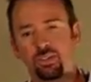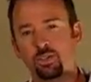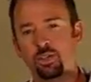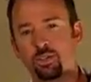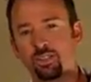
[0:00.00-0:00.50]

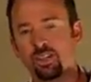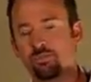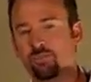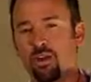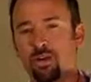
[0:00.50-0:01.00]
So to
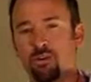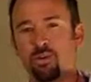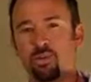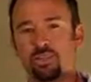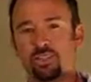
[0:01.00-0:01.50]
exemplify my
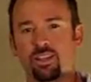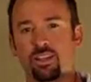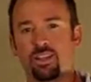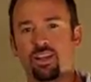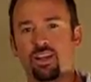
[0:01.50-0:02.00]
point
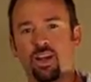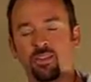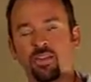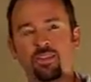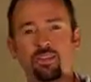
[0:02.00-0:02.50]
today,
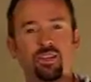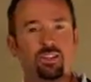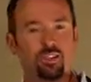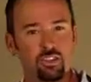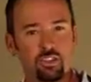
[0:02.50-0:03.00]
I'd like to
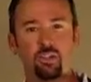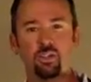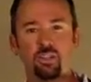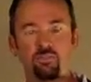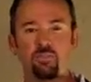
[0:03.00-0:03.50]
look at the
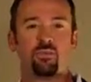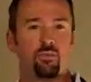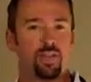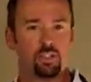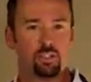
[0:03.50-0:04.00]
two different
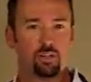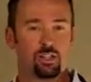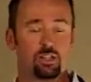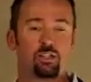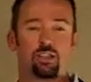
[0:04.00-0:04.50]
rate
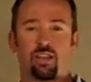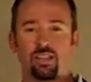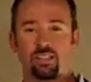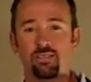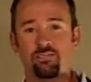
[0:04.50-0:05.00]
structures that are
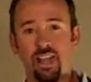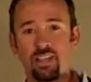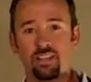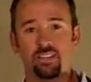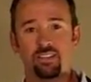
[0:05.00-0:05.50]
actually
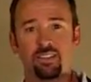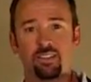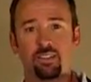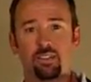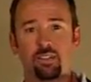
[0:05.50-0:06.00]
valid in
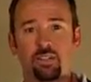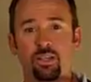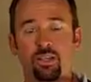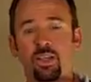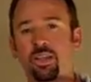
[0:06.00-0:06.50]
this
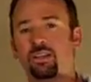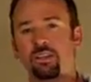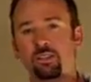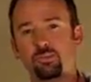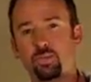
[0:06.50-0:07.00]
industry and
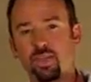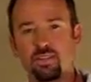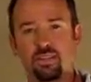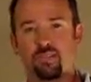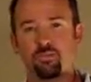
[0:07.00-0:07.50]

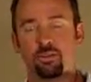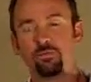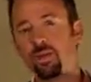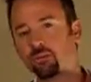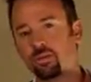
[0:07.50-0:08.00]
explain the
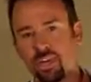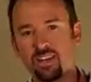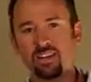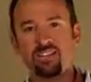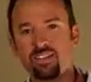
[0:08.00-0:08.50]
difference by
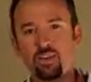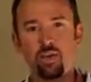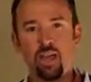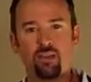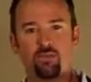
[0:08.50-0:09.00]
pretending that
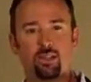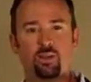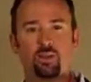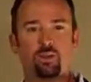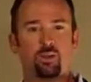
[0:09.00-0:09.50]
you have to
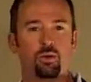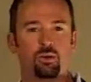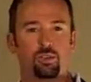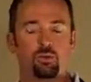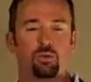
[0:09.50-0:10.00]
go to your
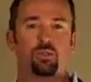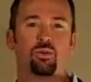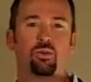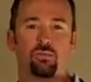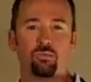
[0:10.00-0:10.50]
local
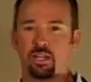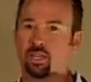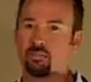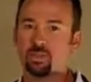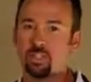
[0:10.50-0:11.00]
superstore and
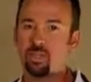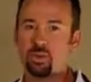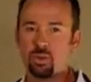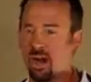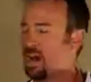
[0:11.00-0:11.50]
pick up
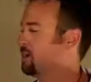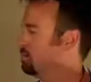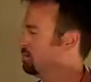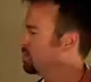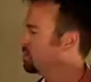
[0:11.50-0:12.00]
two
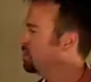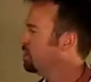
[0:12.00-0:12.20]
items.